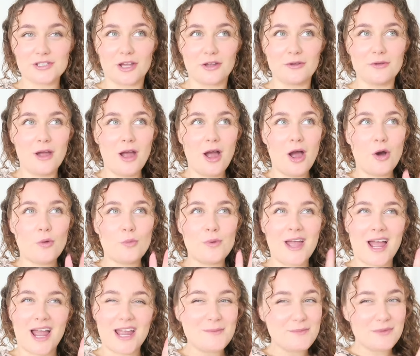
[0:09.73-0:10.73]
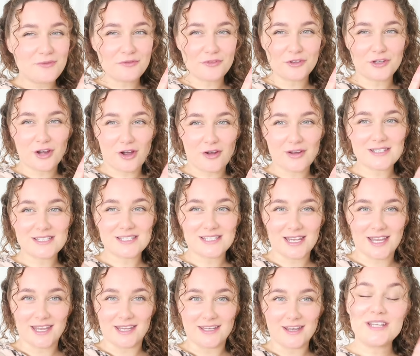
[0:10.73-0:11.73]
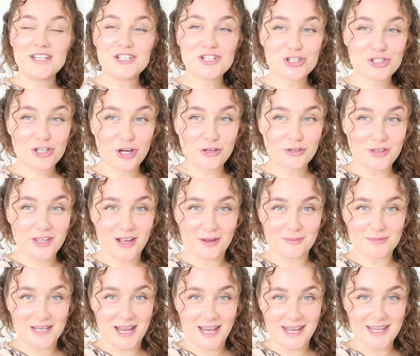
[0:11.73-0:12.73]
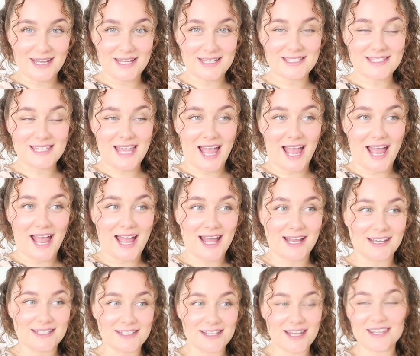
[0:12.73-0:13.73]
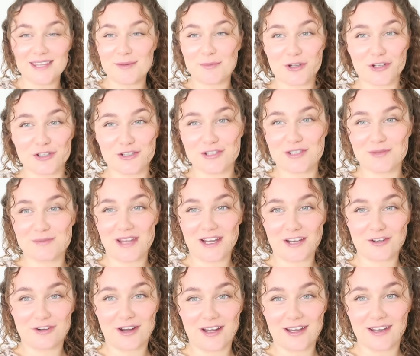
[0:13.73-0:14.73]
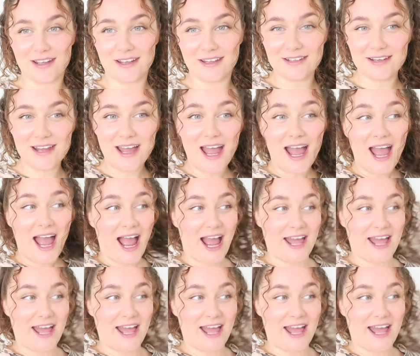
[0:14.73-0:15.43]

So we're aiming for 90. So I need to show you the updates and then we're going to do some decorating.